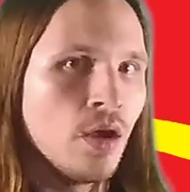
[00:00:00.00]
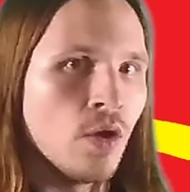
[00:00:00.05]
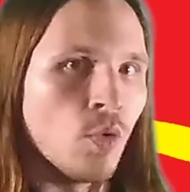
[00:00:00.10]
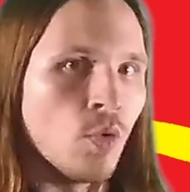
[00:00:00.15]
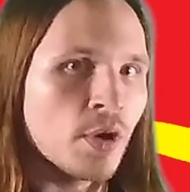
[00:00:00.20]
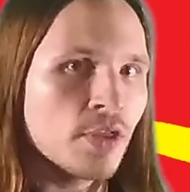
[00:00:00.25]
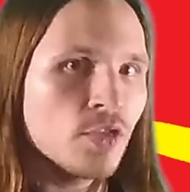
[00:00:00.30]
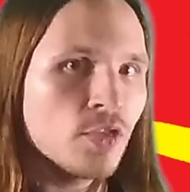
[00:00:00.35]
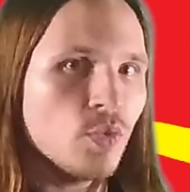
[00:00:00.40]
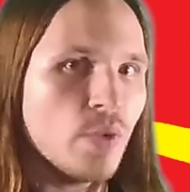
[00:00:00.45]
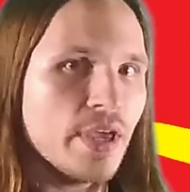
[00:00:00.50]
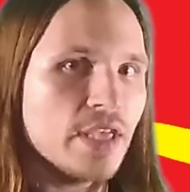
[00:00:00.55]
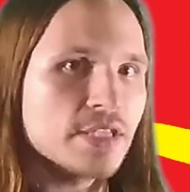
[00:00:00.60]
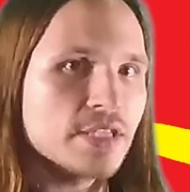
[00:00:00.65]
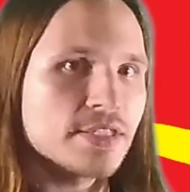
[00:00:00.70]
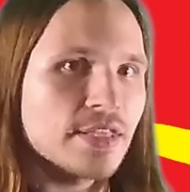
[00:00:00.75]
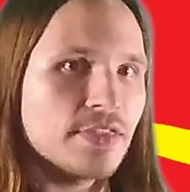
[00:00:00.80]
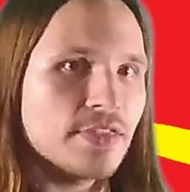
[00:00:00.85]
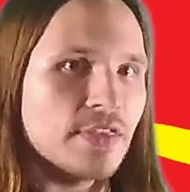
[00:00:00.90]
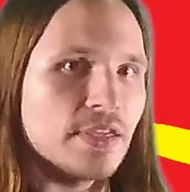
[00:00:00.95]
One of the
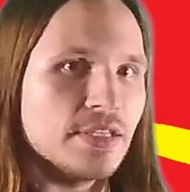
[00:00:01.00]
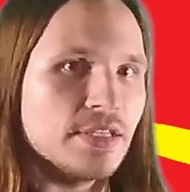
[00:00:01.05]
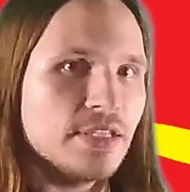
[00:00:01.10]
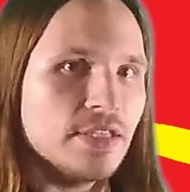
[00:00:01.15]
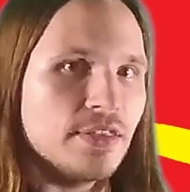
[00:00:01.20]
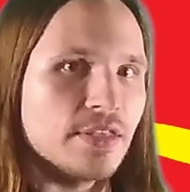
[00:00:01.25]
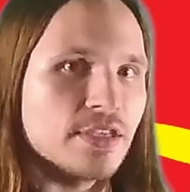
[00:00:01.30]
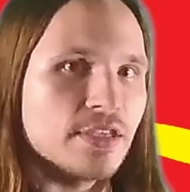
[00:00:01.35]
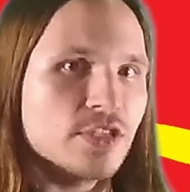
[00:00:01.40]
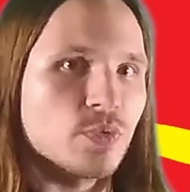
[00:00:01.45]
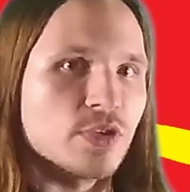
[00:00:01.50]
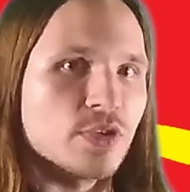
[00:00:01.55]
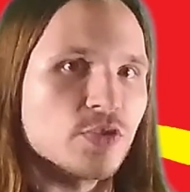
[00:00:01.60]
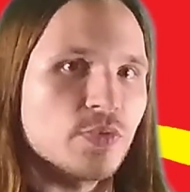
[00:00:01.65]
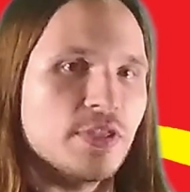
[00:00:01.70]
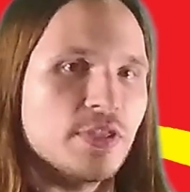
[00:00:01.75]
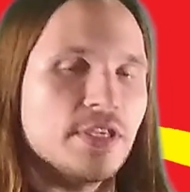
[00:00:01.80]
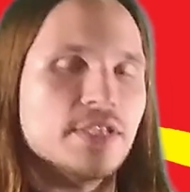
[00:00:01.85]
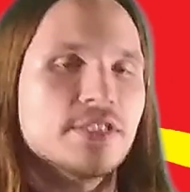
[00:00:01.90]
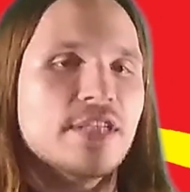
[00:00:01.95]
ways that they did this was
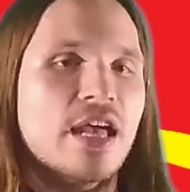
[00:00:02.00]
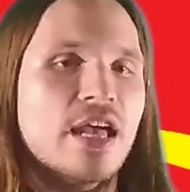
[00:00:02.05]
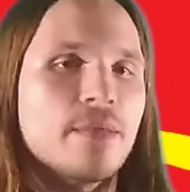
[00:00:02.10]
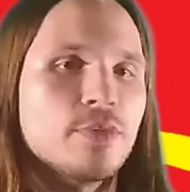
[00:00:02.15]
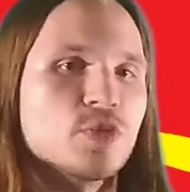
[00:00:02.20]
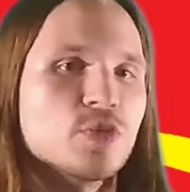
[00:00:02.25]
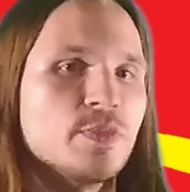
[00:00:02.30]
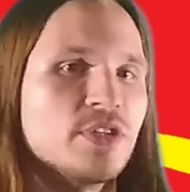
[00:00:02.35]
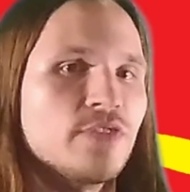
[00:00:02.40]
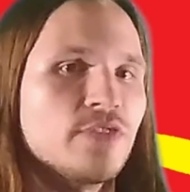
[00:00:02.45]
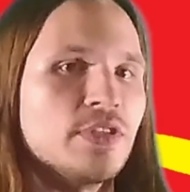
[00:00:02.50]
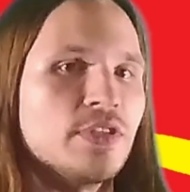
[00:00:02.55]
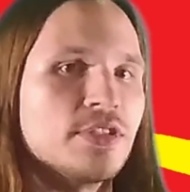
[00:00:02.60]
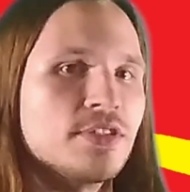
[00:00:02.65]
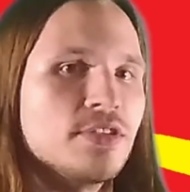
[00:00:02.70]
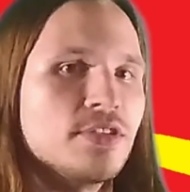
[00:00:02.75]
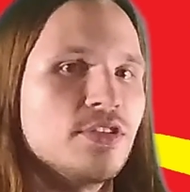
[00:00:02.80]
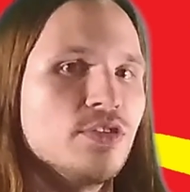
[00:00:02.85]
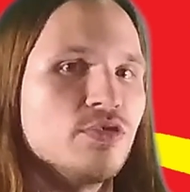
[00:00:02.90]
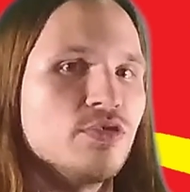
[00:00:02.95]
with the establishment of
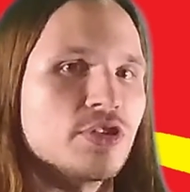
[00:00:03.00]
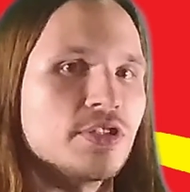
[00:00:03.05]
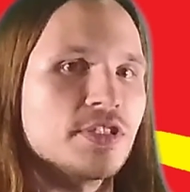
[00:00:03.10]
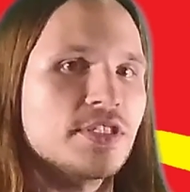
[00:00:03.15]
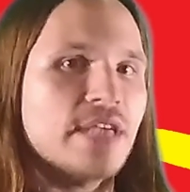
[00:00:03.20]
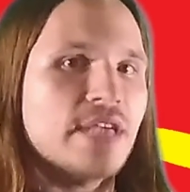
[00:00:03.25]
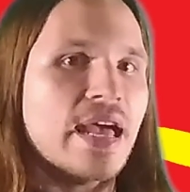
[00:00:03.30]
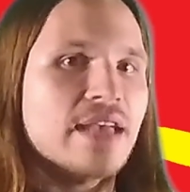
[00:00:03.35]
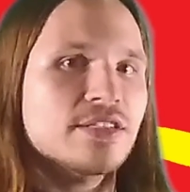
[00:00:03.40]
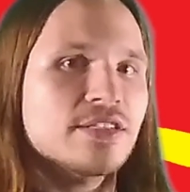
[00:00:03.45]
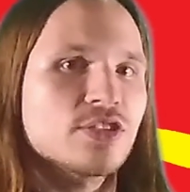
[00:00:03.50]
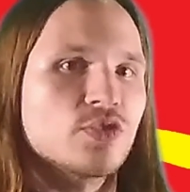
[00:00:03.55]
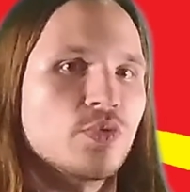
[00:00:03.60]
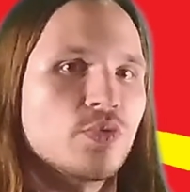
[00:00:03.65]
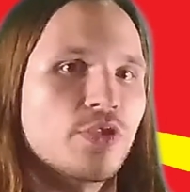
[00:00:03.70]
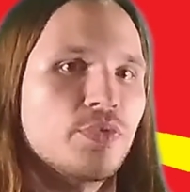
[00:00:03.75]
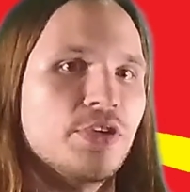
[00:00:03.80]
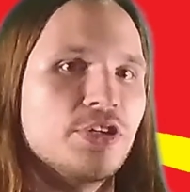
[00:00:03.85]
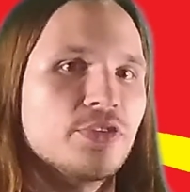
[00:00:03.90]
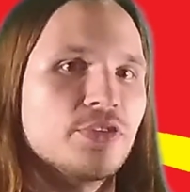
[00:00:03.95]
institutions tasked
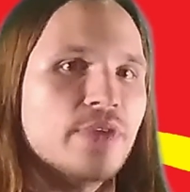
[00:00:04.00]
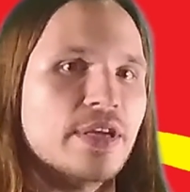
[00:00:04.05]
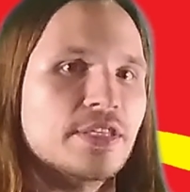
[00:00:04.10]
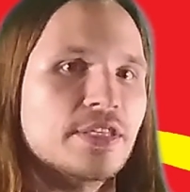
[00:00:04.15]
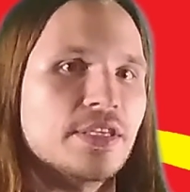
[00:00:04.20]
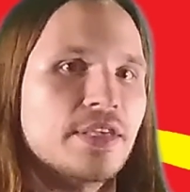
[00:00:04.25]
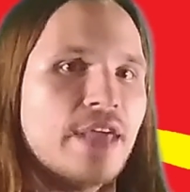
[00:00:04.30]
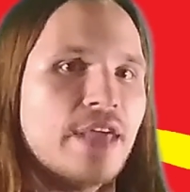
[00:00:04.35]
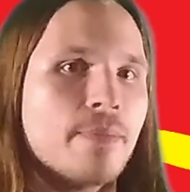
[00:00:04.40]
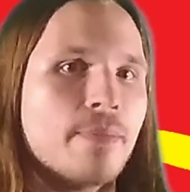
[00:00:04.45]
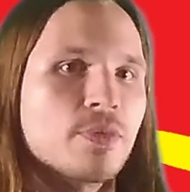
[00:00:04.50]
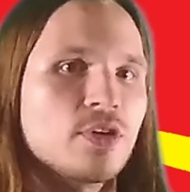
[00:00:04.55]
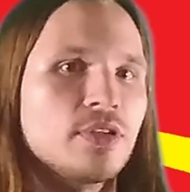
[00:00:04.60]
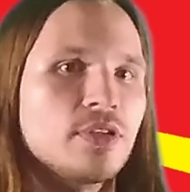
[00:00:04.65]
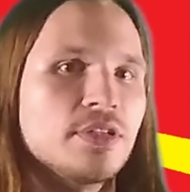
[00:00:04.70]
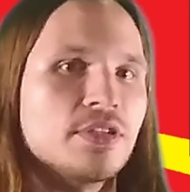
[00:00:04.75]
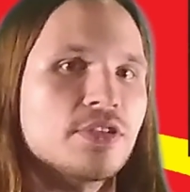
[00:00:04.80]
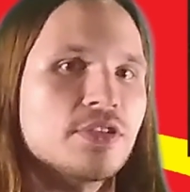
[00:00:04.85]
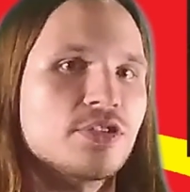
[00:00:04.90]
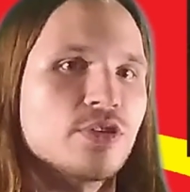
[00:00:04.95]
with redirecting
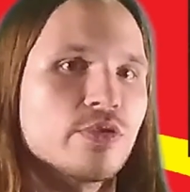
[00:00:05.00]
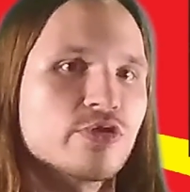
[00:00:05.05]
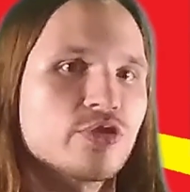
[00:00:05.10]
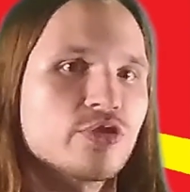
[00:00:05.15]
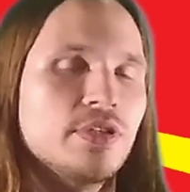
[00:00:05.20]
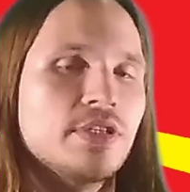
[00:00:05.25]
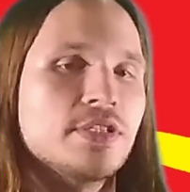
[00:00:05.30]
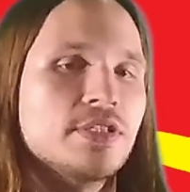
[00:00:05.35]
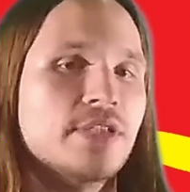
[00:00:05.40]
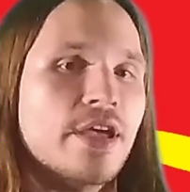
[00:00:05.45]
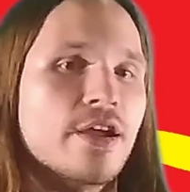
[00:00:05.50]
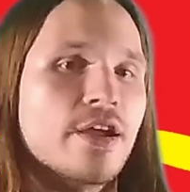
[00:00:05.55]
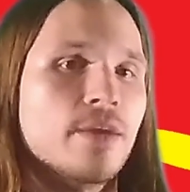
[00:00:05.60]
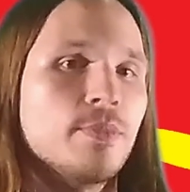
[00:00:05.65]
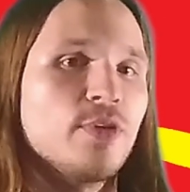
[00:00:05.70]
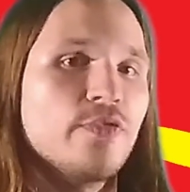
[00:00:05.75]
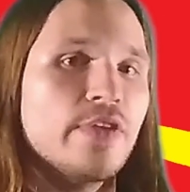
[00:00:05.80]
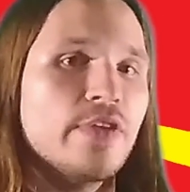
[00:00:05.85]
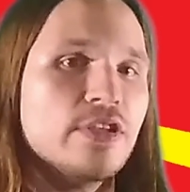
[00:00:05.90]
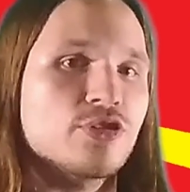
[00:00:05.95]
capital into socially
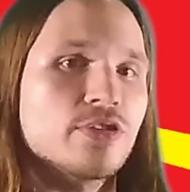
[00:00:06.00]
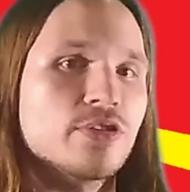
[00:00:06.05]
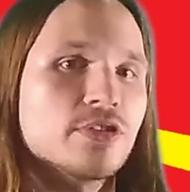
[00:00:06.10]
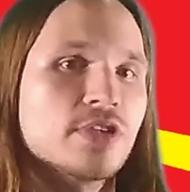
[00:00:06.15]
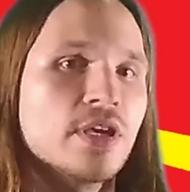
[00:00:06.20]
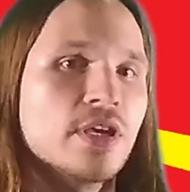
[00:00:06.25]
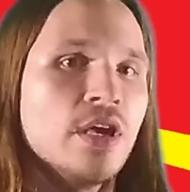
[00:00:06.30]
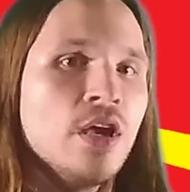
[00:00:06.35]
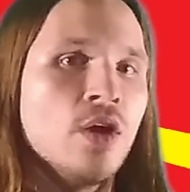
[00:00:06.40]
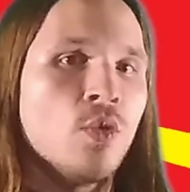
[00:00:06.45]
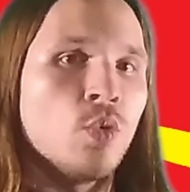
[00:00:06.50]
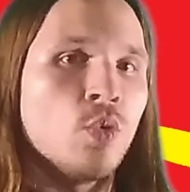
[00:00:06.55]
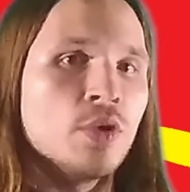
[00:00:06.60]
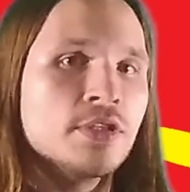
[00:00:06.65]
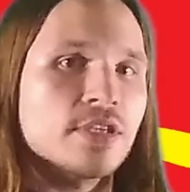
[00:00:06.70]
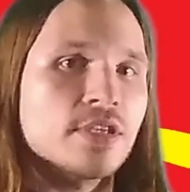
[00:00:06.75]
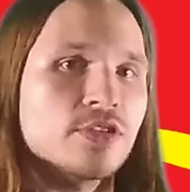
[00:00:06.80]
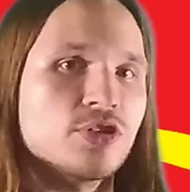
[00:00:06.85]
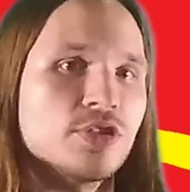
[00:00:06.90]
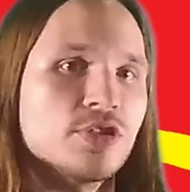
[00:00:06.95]
desirable ventures.
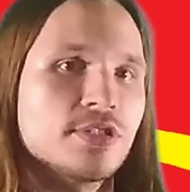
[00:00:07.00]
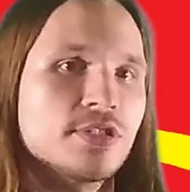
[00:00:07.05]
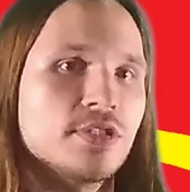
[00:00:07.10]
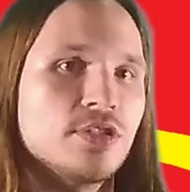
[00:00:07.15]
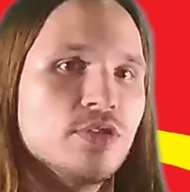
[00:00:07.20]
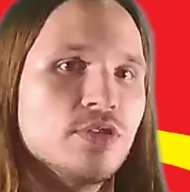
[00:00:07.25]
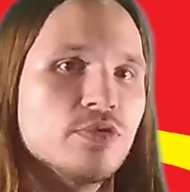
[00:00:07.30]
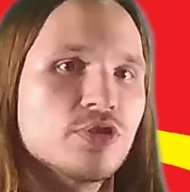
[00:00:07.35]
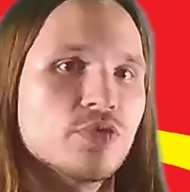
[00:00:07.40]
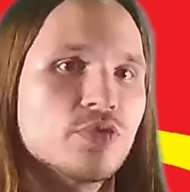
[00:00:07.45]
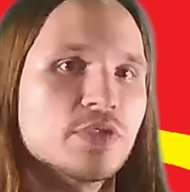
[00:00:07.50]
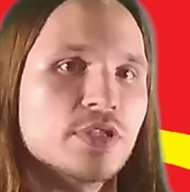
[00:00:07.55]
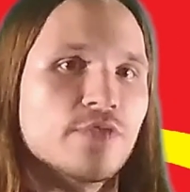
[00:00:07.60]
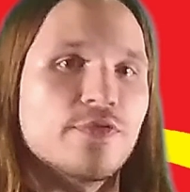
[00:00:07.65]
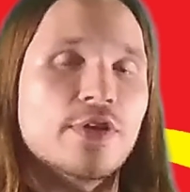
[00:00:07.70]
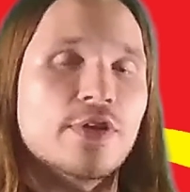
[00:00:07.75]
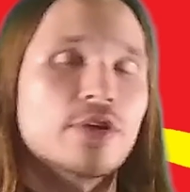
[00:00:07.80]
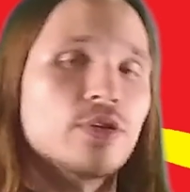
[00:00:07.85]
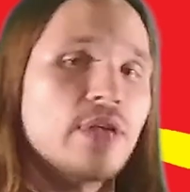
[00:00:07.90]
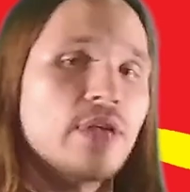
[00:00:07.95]
One such institution was the
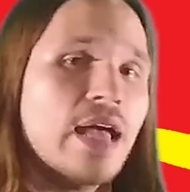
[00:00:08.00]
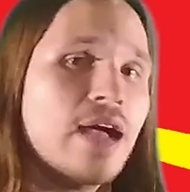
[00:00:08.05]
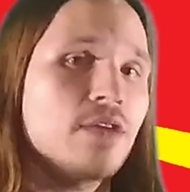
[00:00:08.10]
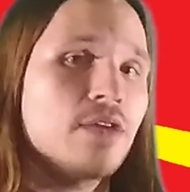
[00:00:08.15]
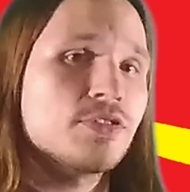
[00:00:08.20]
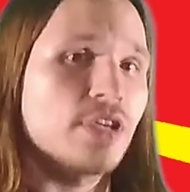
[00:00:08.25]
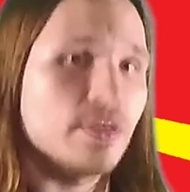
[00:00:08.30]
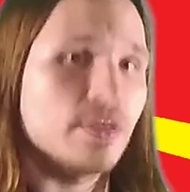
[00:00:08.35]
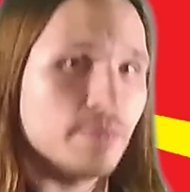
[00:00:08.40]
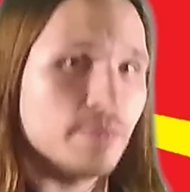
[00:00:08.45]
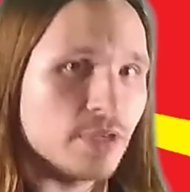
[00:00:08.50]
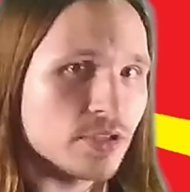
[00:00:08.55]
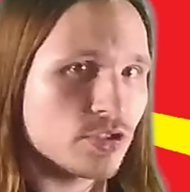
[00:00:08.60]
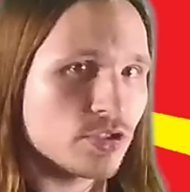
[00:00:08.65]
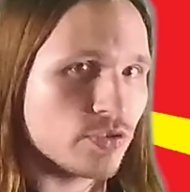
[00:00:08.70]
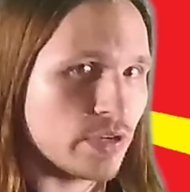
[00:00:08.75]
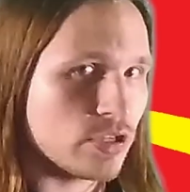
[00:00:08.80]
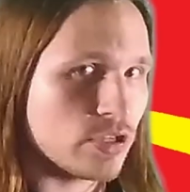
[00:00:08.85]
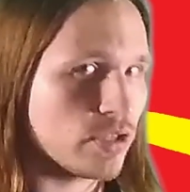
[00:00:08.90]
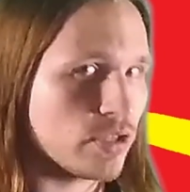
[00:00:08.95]
Federal Housing
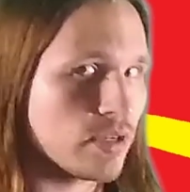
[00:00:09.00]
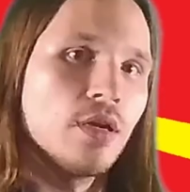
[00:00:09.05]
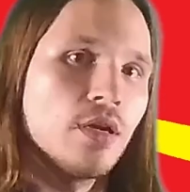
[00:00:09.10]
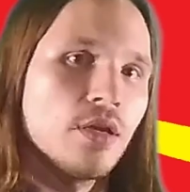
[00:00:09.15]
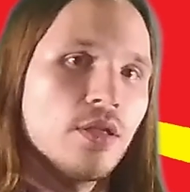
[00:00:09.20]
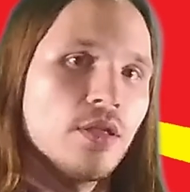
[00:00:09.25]
Administration.